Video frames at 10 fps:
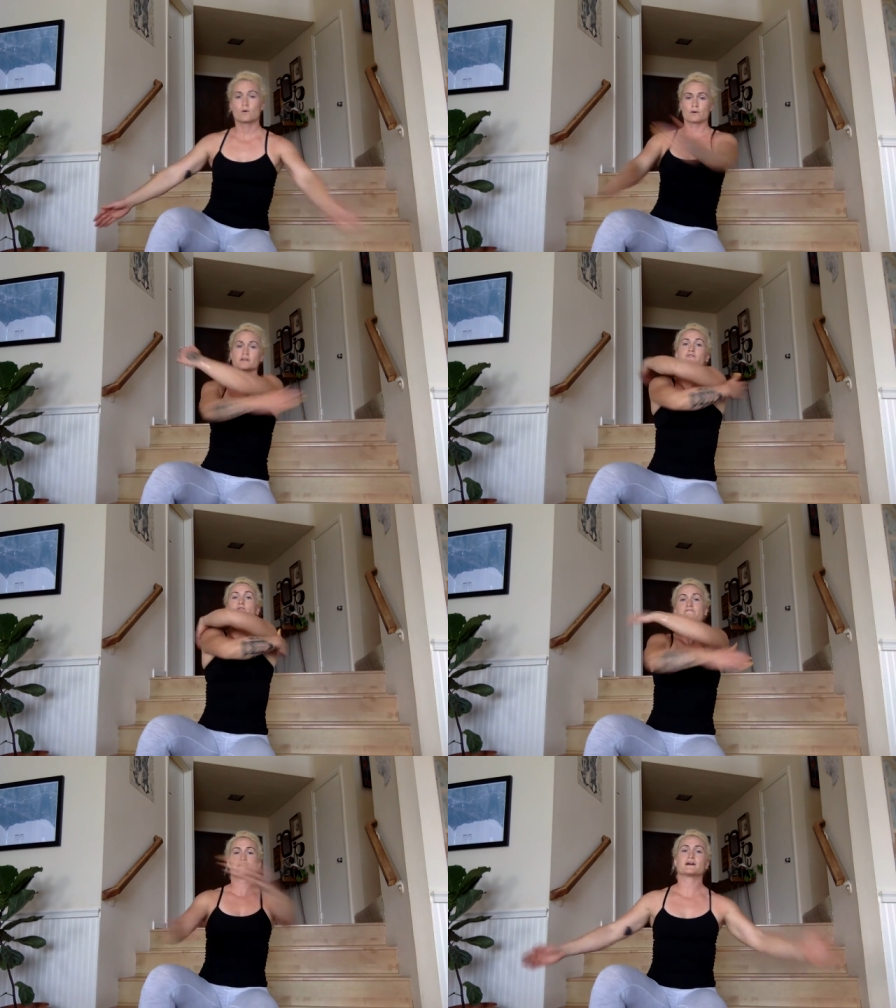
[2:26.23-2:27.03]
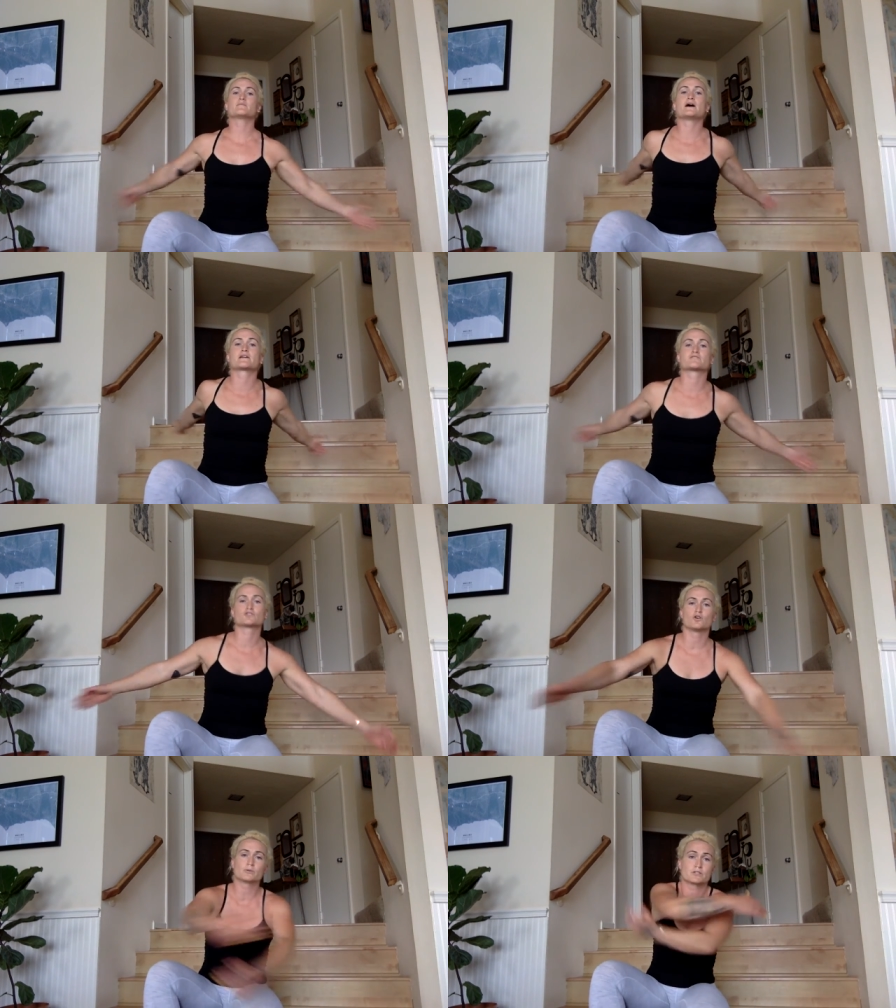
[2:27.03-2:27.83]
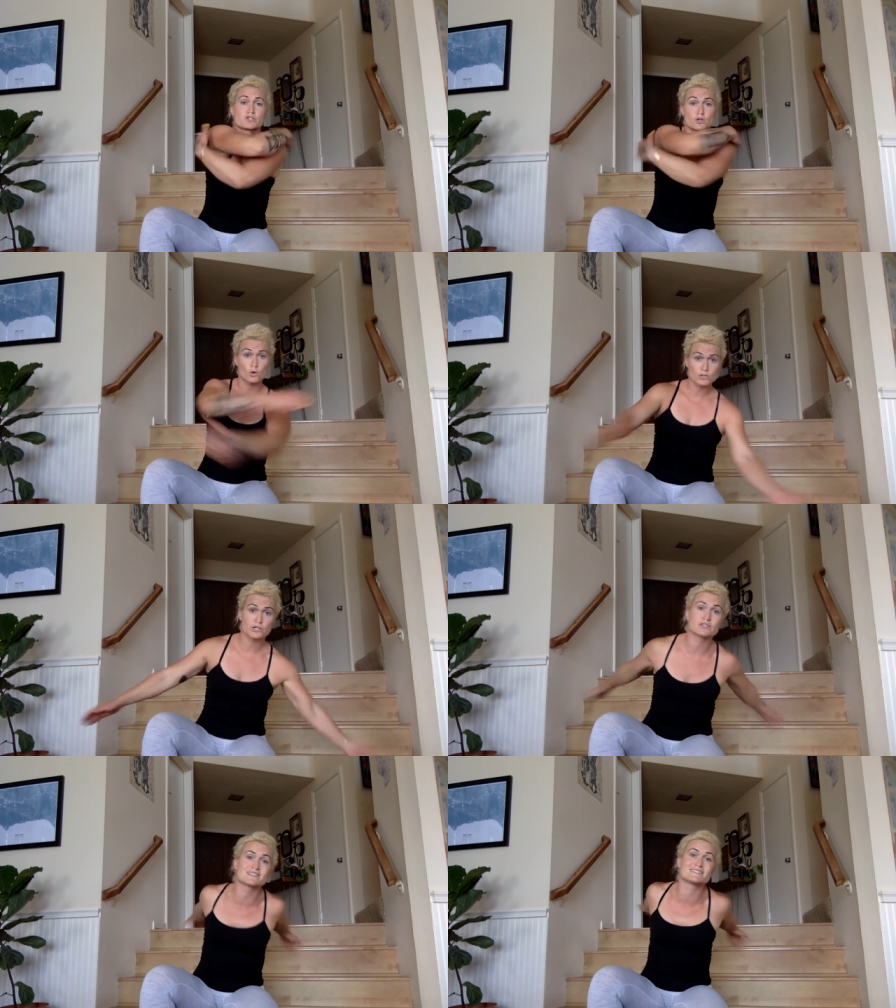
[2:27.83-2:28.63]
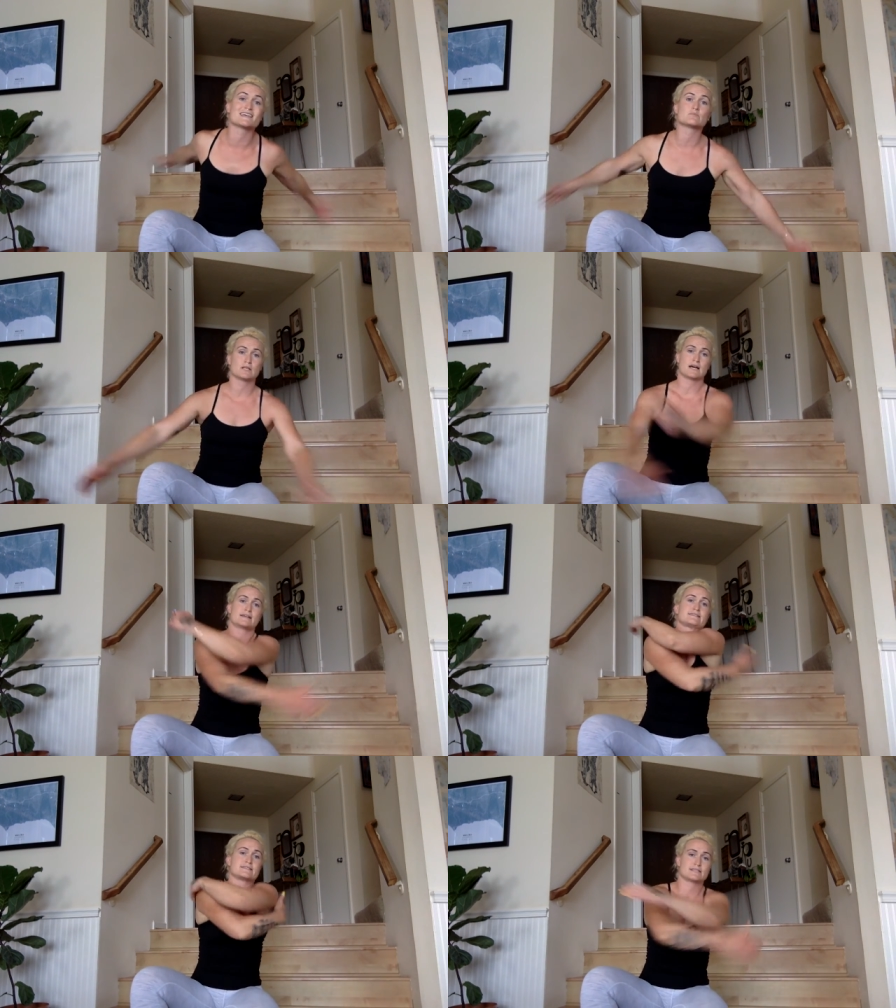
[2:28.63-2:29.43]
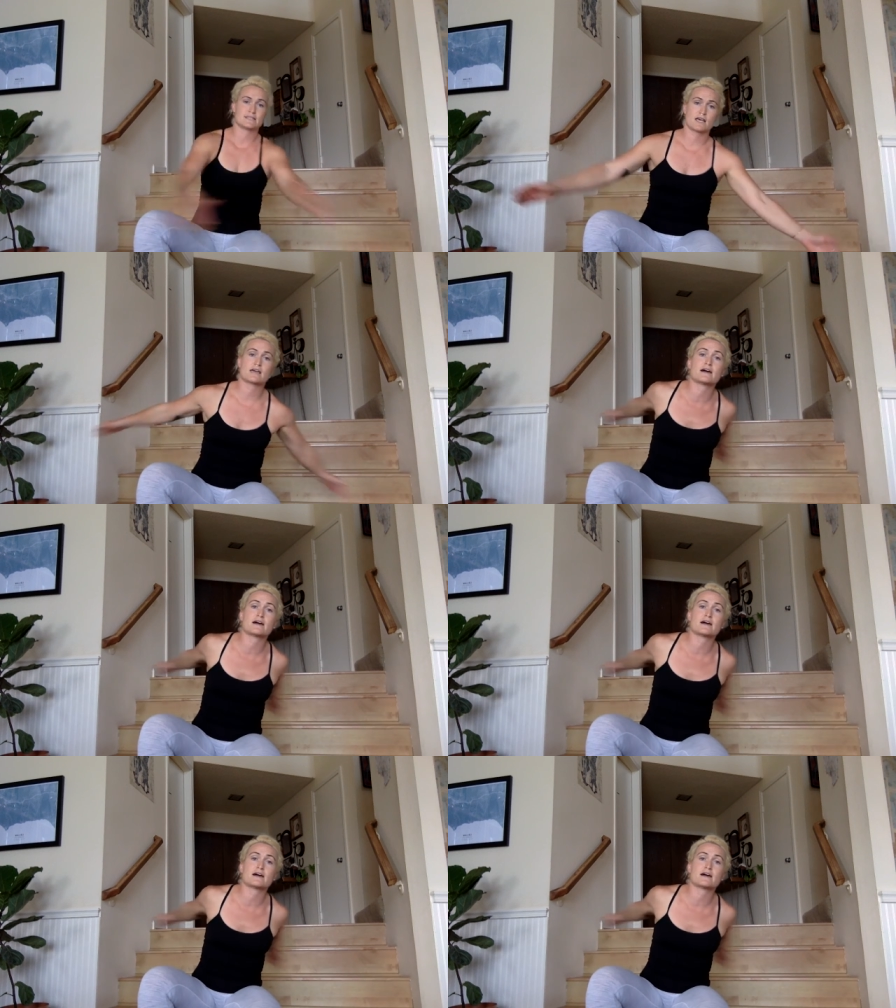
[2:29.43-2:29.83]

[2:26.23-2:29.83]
We're going to do a fair amount of shoulder stabilizing today.